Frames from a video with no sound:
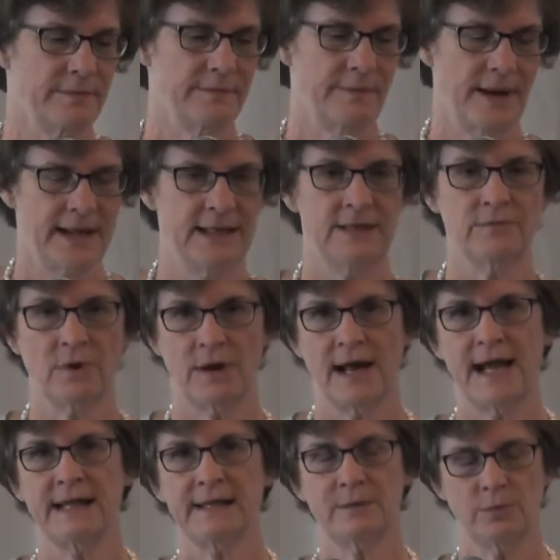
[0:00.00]
but in Rhode
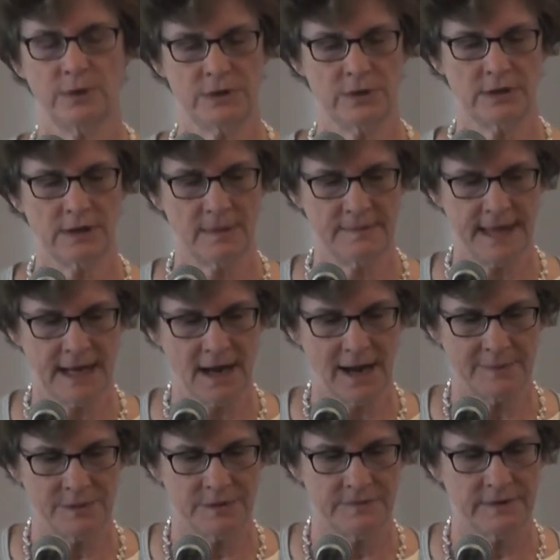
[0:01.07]
Island, we took up that
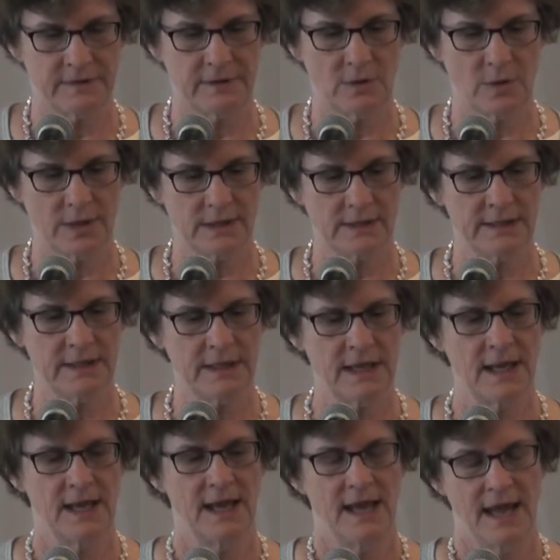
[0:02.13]
option very quickly,
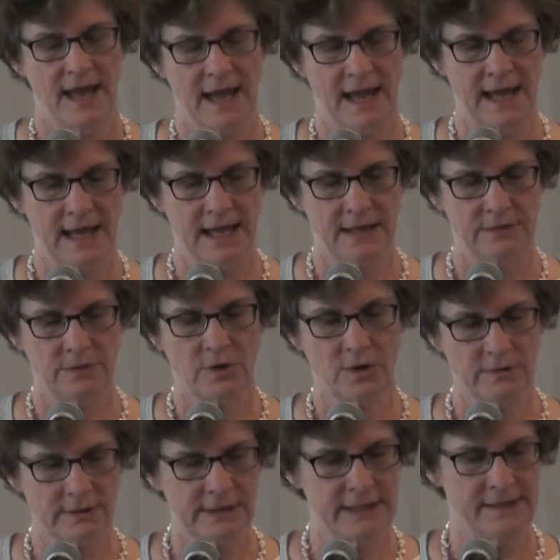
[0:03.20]
and
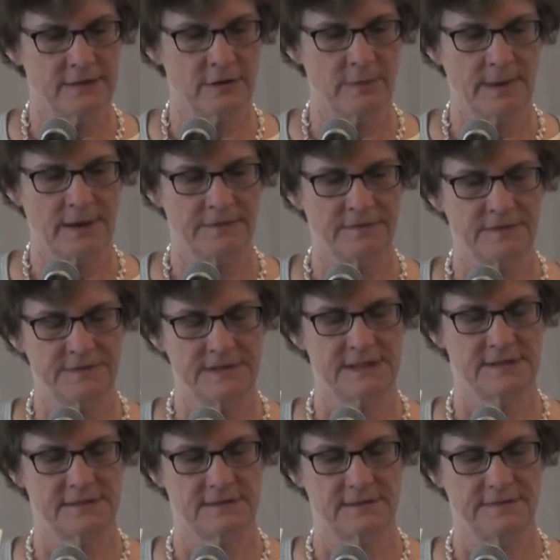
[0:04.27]
currently there are about
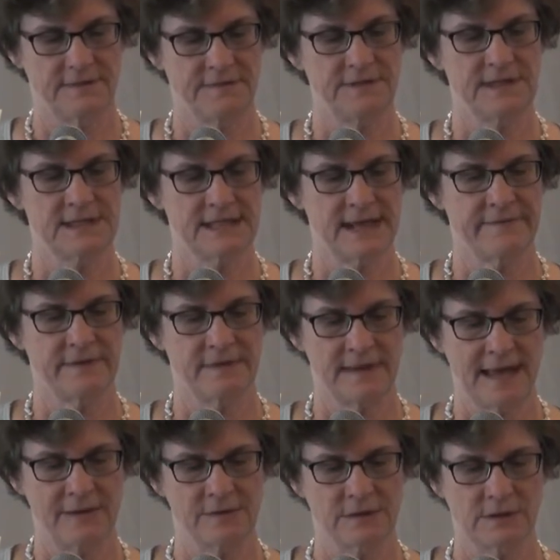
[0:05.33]

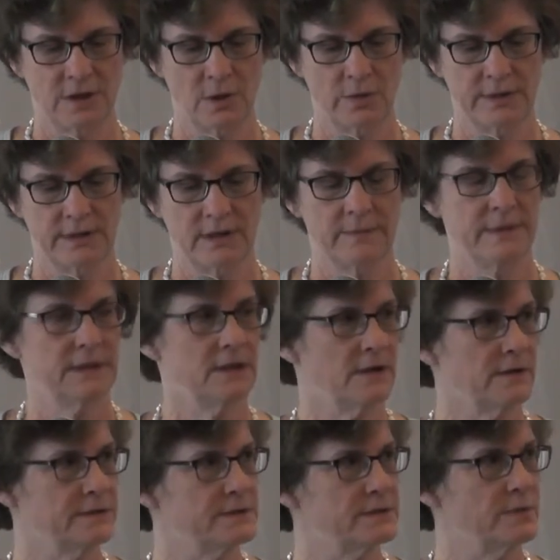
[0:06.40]
57,000 low-income
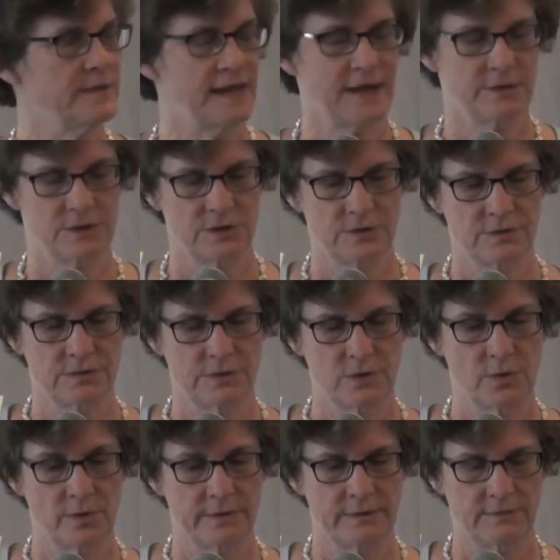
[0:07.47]
adults without children
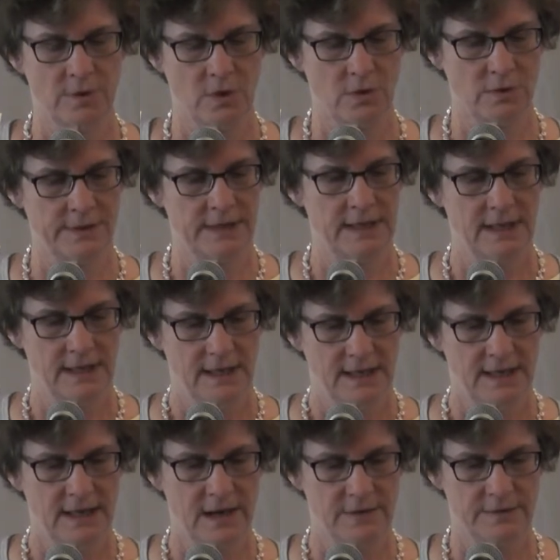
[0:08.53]
who are enrolled
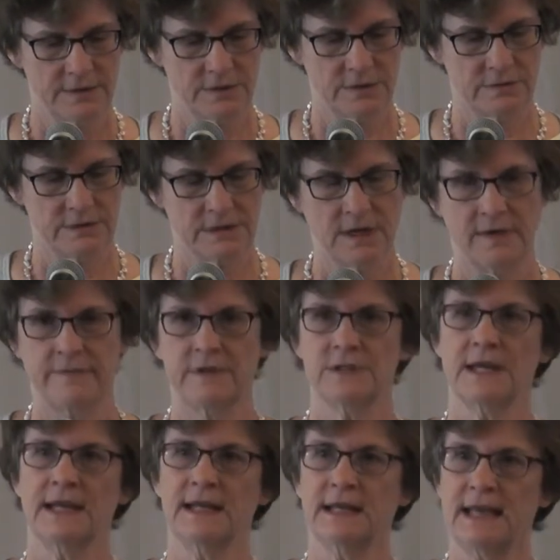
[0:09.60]
in health insurance
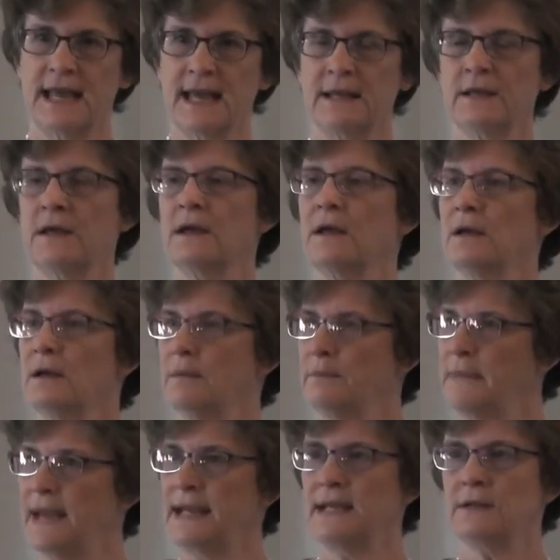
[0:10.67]
coverage. And again,
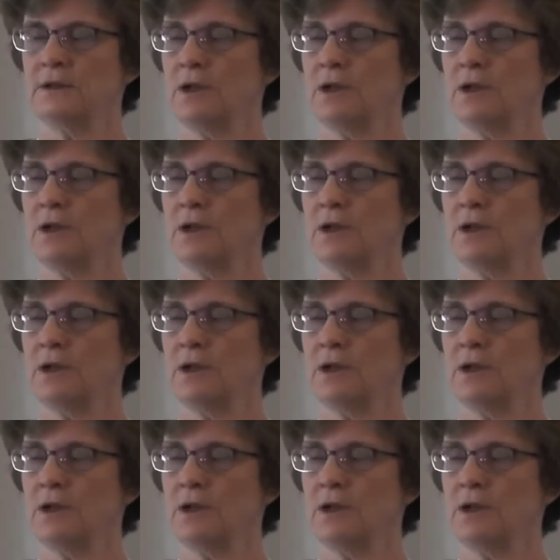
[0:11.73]
many